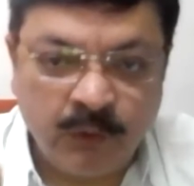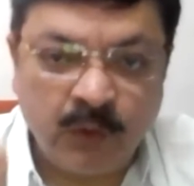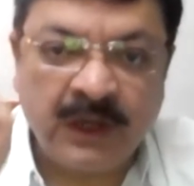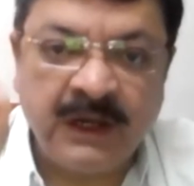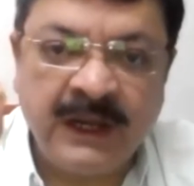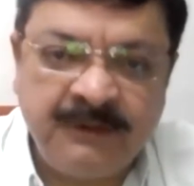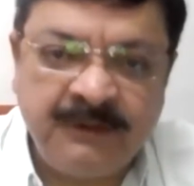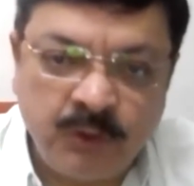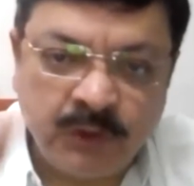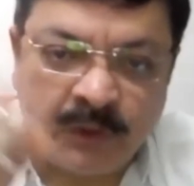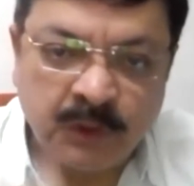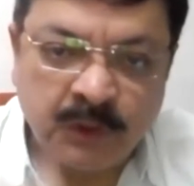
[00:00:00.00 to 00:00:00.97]
you connect
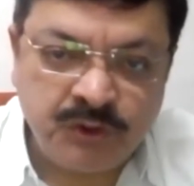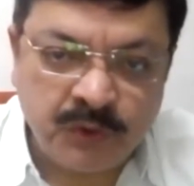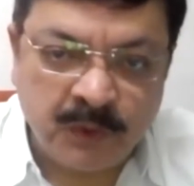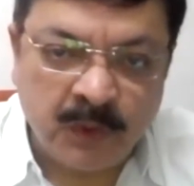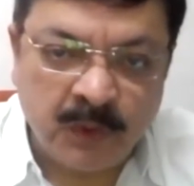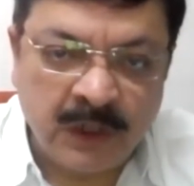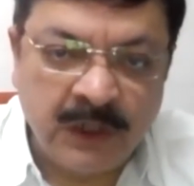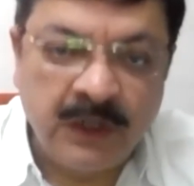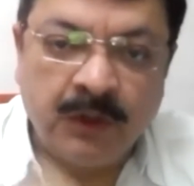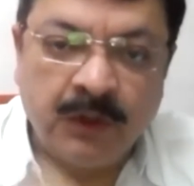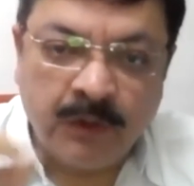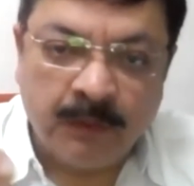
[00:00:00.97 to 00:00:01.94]
to the virtual world.
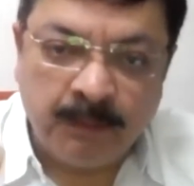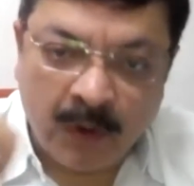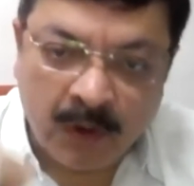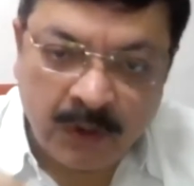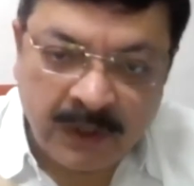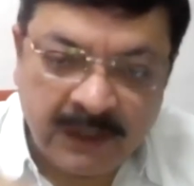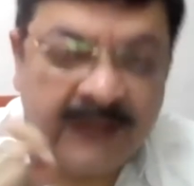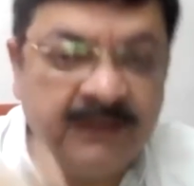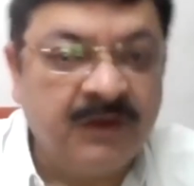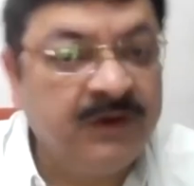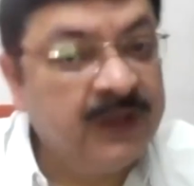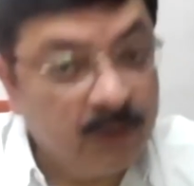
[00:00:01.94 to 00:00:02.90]
You're born in
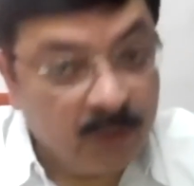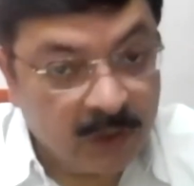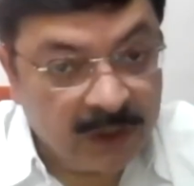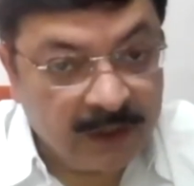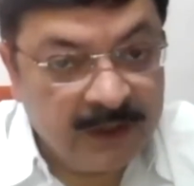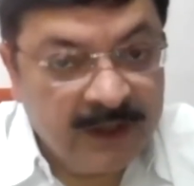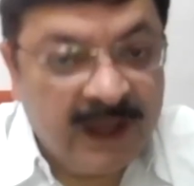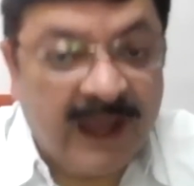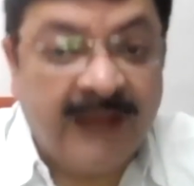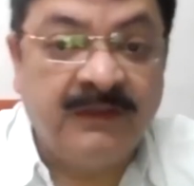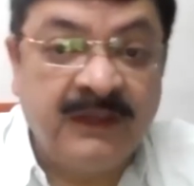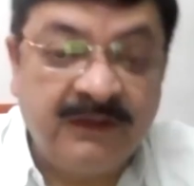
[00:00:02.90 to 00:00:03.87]
the real world.
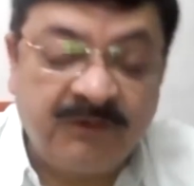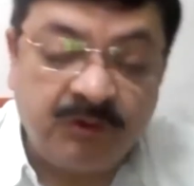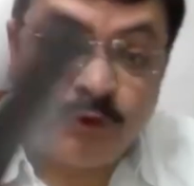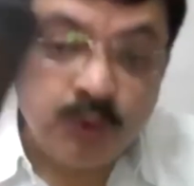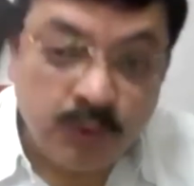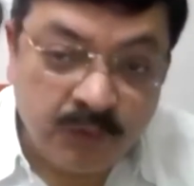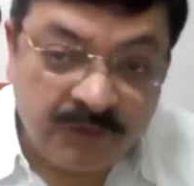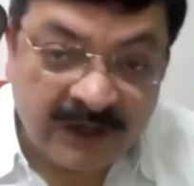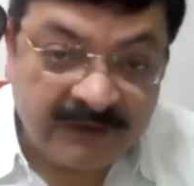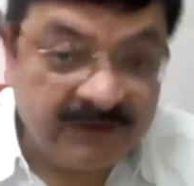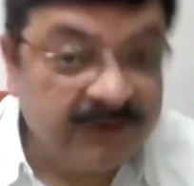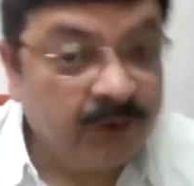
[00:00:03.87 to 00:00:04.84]
And this too,
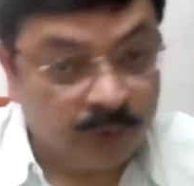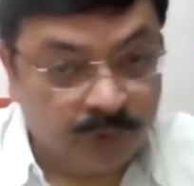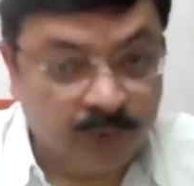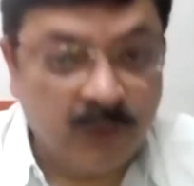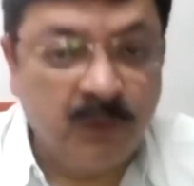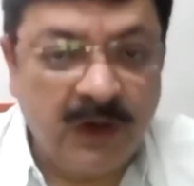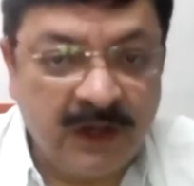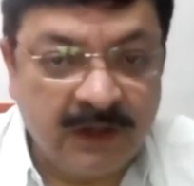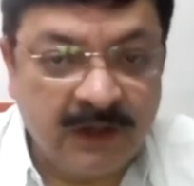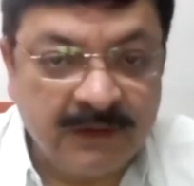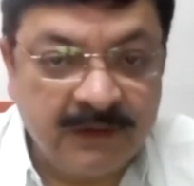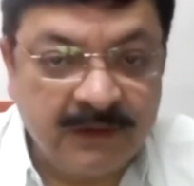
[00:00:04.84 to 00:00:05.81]
friends, is also a world.
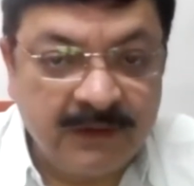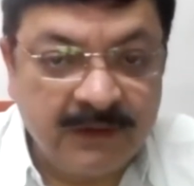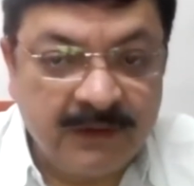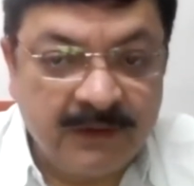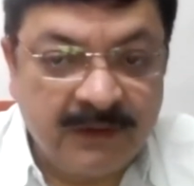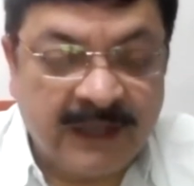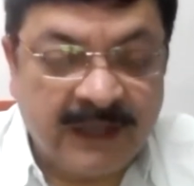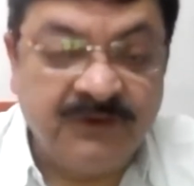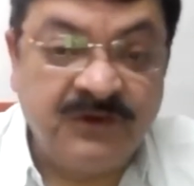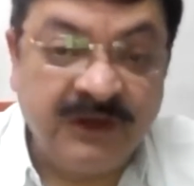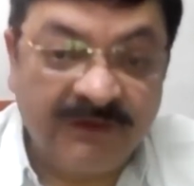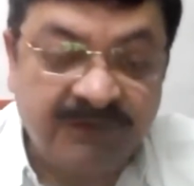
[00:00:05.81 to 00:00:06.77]
And
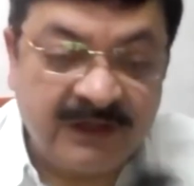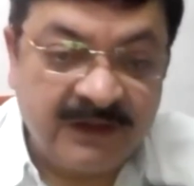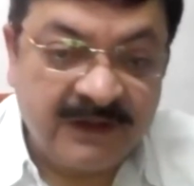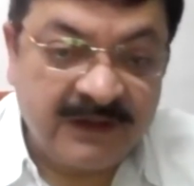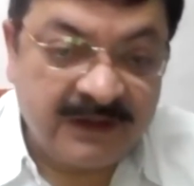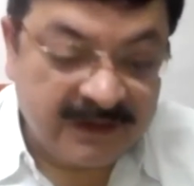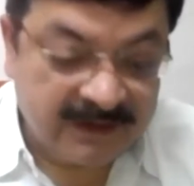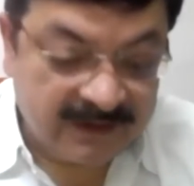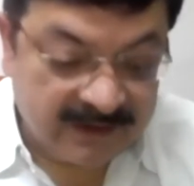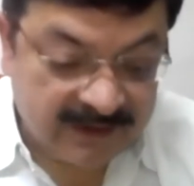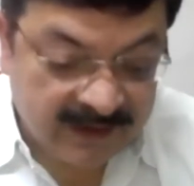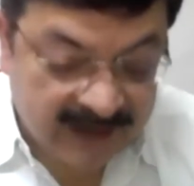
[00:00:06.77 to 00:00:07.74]
just
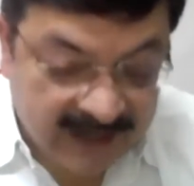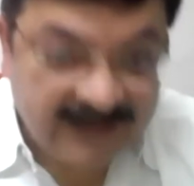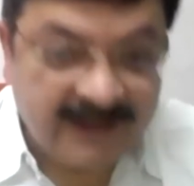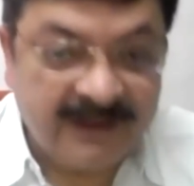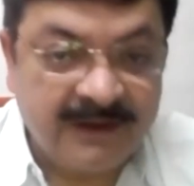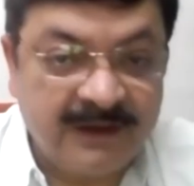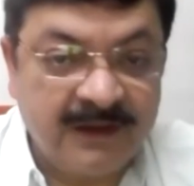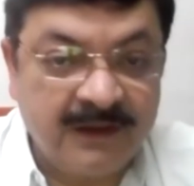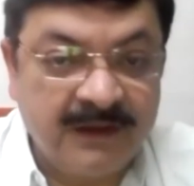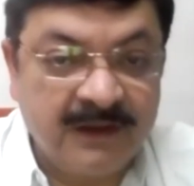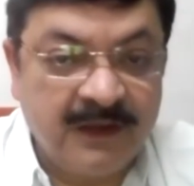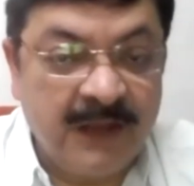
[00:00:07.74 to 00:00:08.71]
like
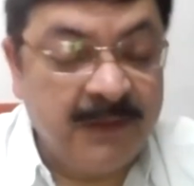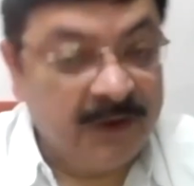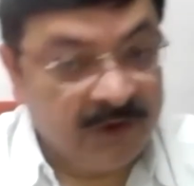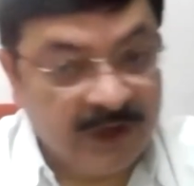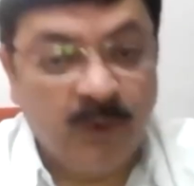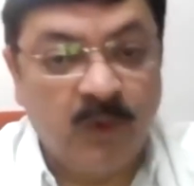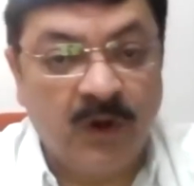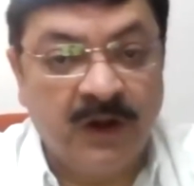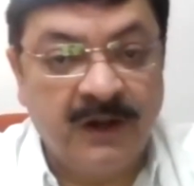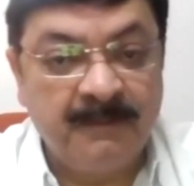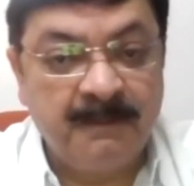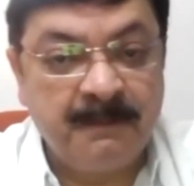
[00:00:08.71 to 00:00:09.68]
in the real hmm. world